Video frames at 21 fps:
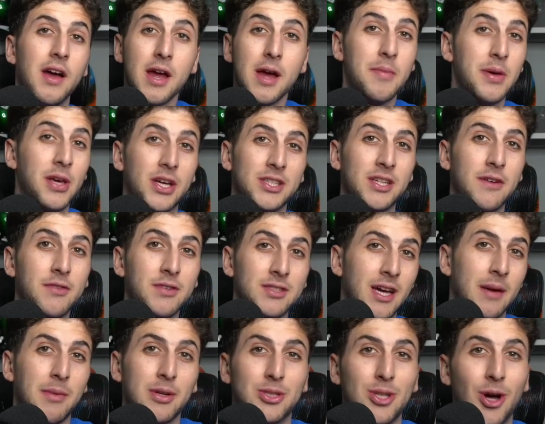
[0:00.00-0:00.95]
because every
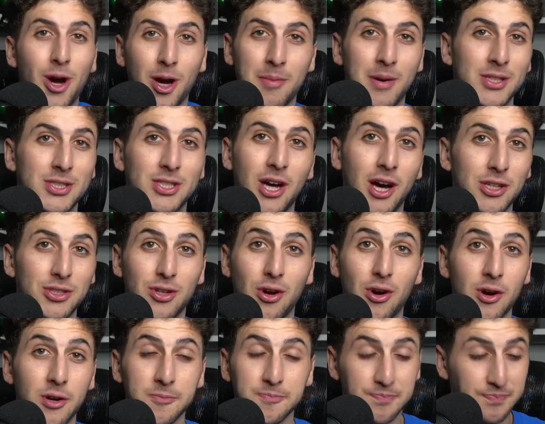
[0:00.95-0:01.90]
time I talk about Josh
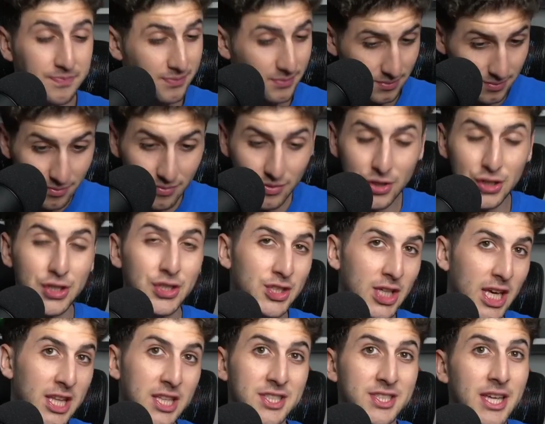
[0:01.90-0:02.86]
Hart, I
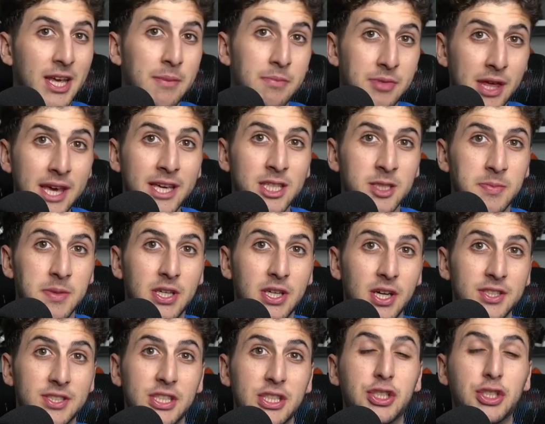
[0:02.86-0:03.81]
say the same things
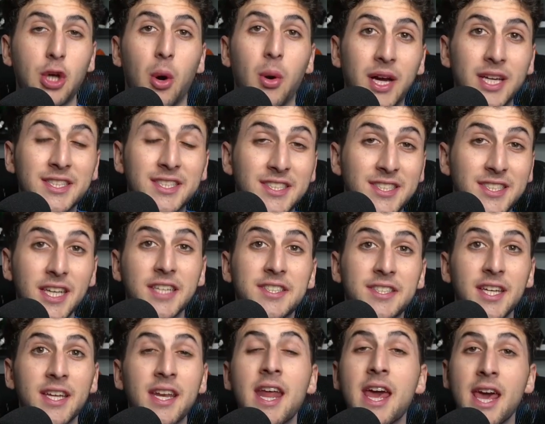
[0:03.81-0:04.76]
because he's so
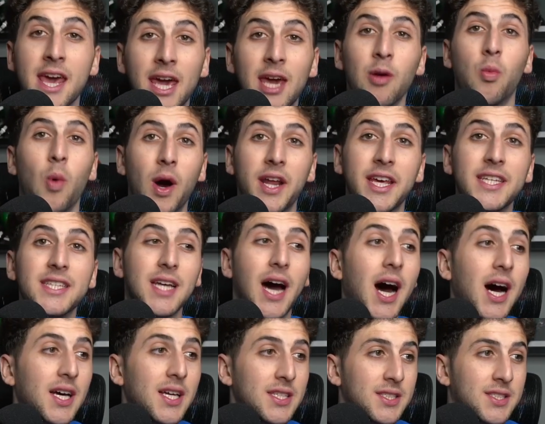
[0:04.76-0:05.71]
consistent in what he
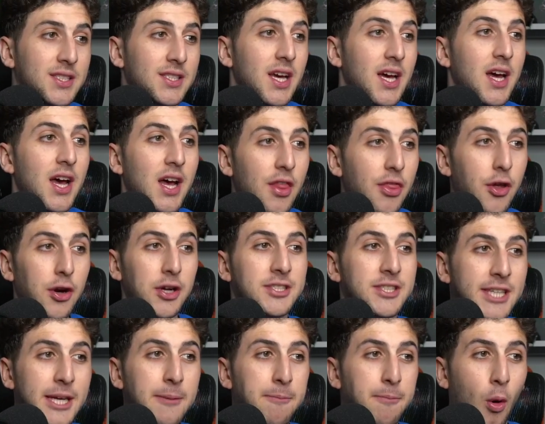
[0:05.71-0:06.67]
does.
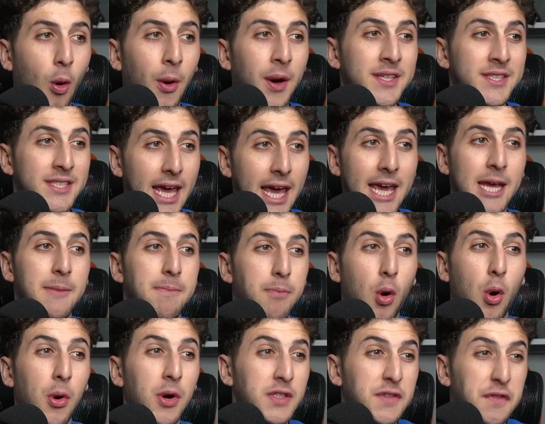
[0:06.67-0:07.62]
13 points, 8
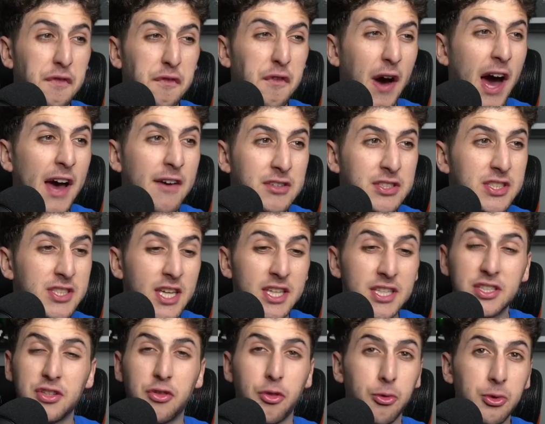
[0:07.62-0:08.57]
boards, 5
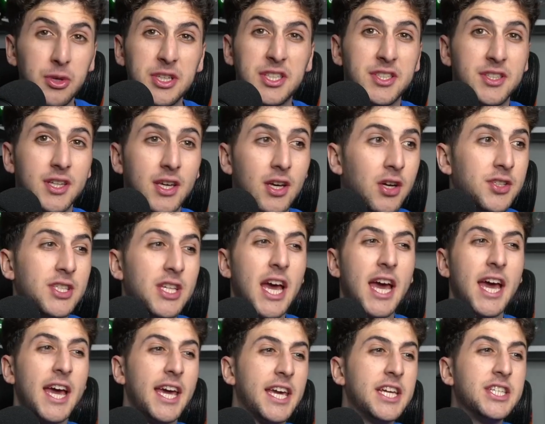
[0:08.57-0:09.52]
assists, 3 steals.
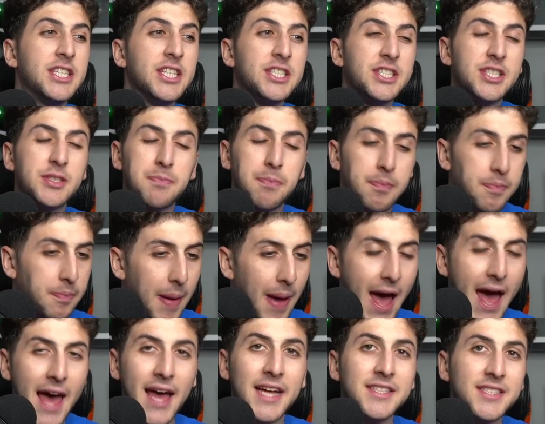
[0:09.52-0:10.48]
He just
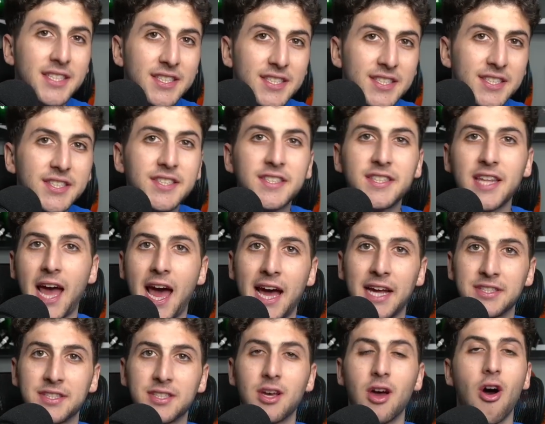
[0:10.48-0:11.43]
pads his
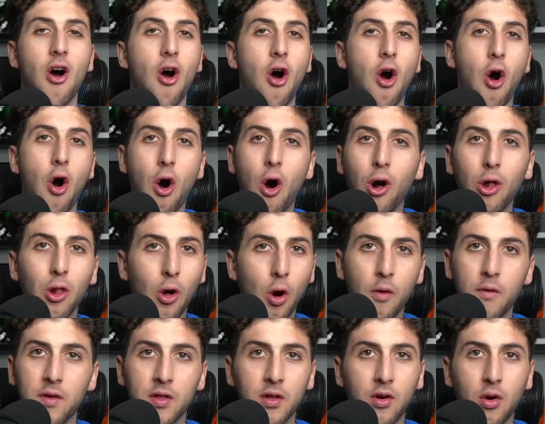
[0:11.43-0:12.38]
stats all
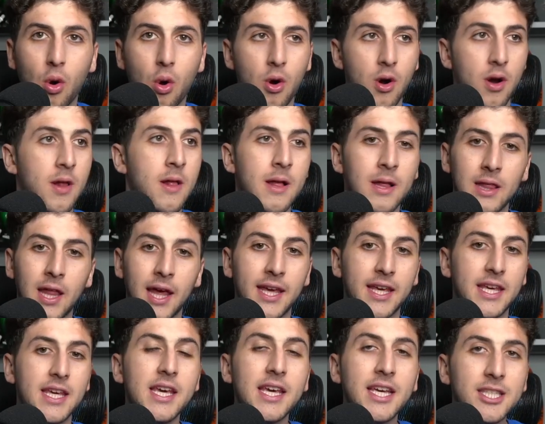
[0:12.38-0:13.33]
over the court. Like,
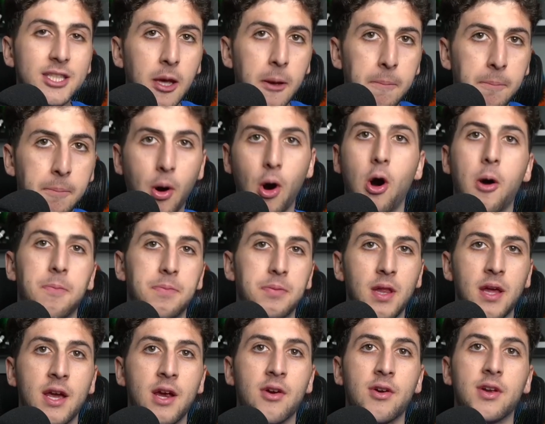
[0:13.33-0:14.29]
he is a ball
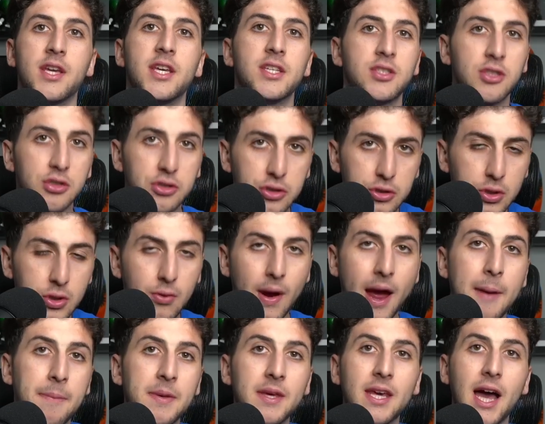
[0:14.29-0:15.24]
player. He's a
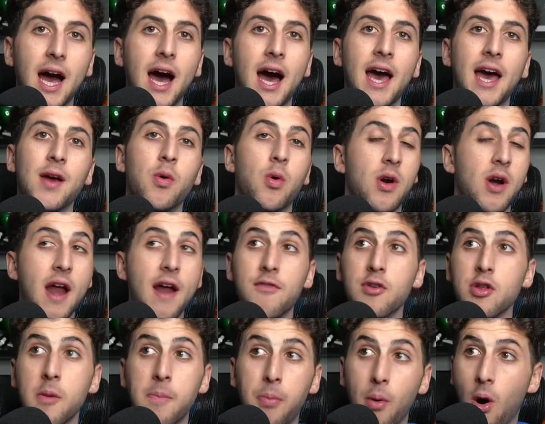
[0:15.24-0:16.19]
scrappy guy. Wherever
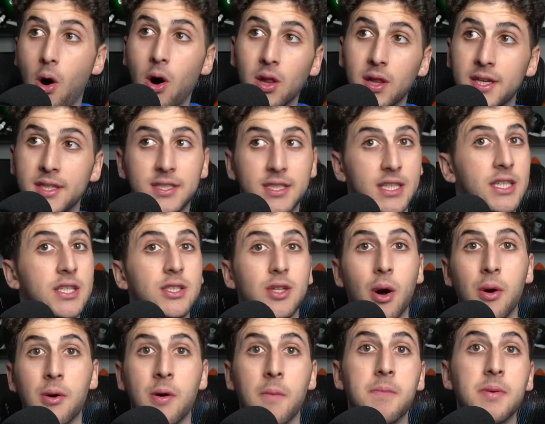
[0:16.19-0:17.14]
the ball is, he's
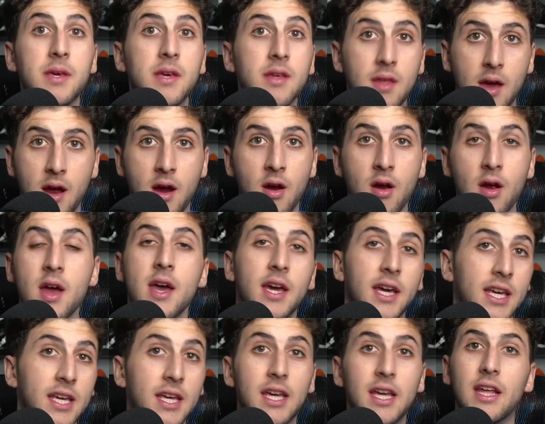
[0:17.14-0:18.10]
going to be there.
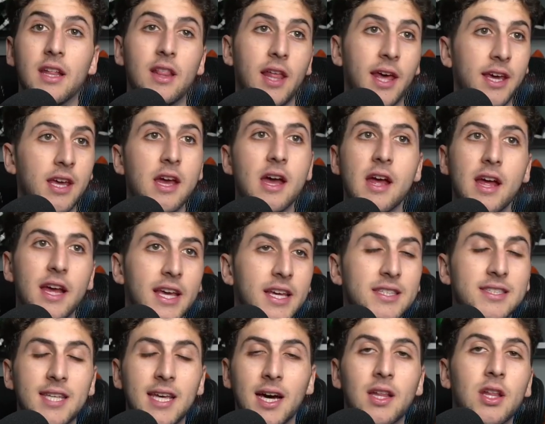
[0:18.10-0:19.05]
He
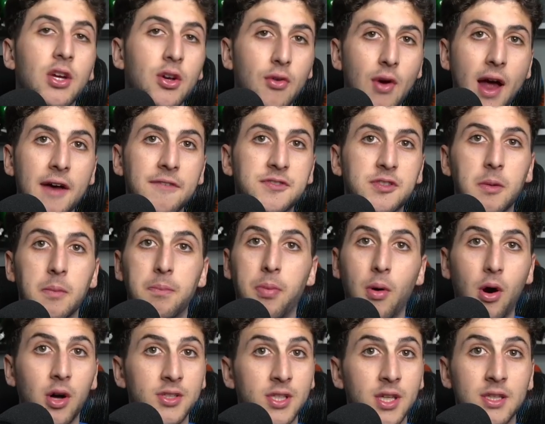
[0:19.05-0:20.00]
telegraphs the
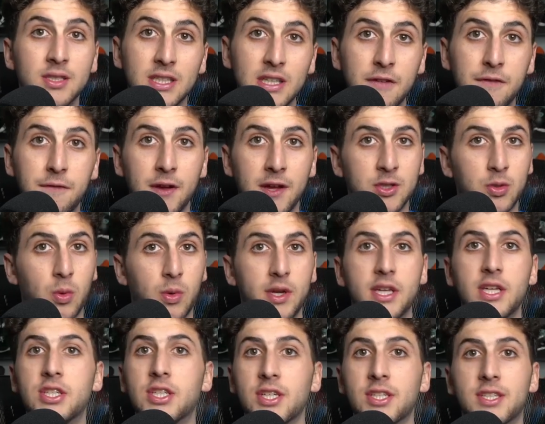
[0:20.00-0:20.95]
balls on defense where
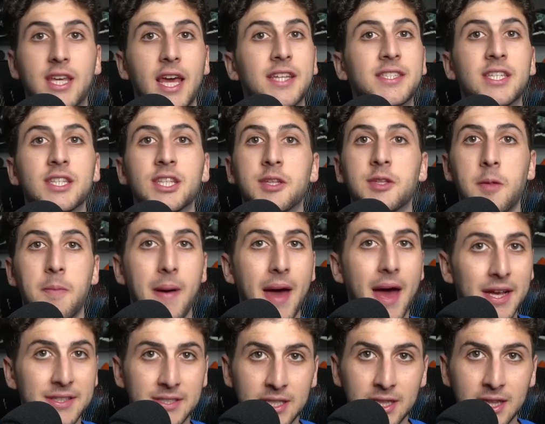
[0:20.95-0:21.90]
he just gets into the
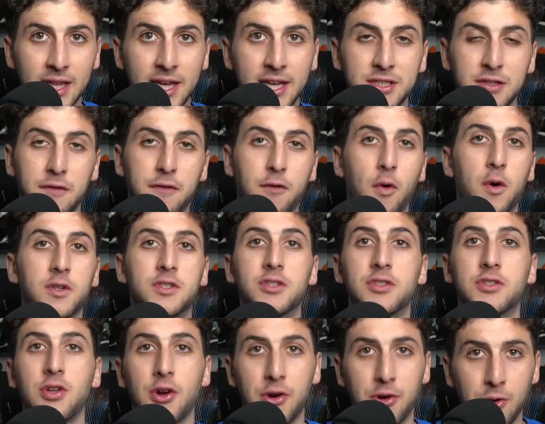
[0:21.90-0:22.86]
passing lanes and forces
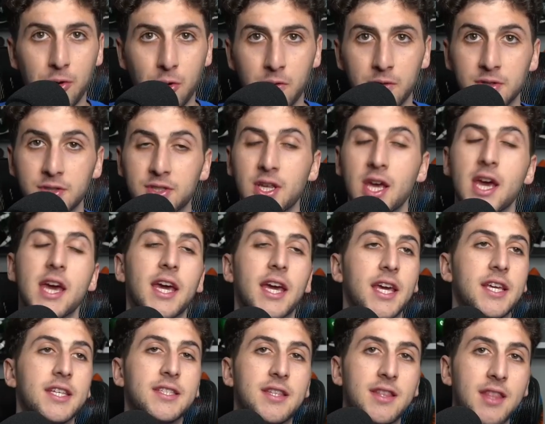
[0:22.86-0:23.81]
turnovers.
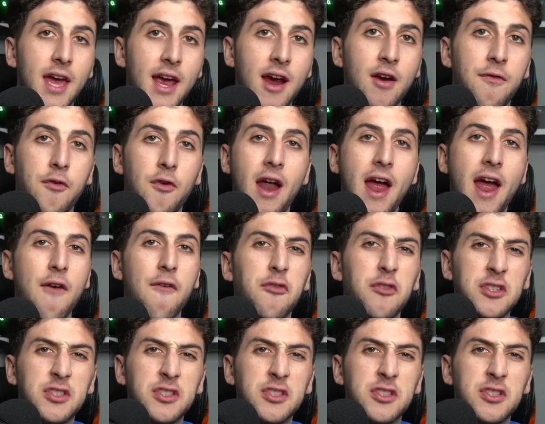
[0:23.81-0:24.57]
He's there for every